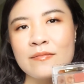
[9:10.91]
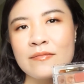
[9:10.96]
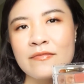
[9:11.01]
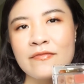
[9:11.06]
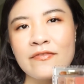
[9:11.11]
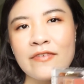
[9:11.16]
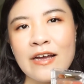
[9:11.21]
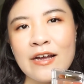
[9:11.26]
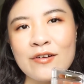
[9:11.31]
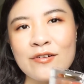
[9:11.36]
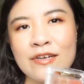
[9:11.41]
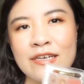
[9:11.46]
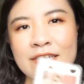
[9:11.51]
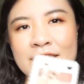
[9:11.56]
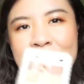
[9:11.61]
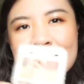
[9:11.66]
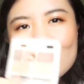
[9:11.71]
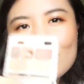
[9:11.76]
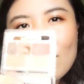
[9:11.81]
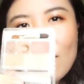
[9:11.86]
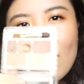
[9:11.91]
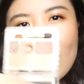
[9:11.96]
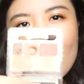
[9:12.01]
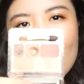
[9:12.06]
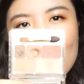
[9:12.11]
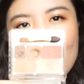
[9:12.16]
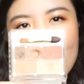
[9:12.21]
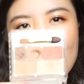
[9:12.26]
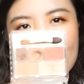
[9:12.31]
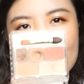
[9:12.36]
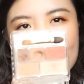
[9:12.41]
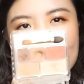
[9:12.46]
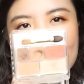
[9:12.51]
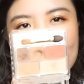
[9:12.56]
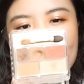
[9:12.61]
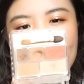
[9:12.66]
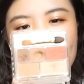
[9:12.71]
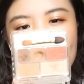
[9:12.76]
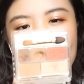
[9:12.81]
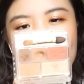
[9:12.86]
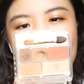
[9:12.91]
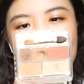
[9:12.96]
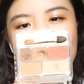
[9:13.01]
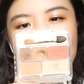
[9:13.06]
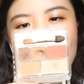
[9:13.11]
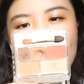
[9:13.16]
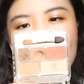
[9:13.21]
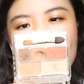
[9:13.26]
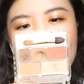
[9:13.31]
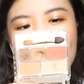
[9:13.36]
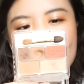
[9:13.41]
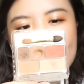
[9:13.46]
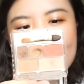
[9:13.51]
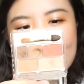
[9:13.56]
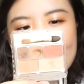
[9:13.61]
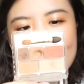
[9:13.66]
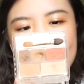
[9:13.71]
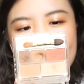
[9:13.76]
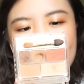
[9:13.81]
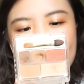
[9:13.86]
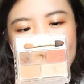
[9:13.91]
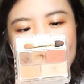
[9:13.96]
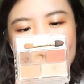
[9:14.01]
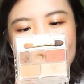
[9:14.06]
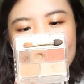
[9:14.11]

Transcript: very small amount of product in this,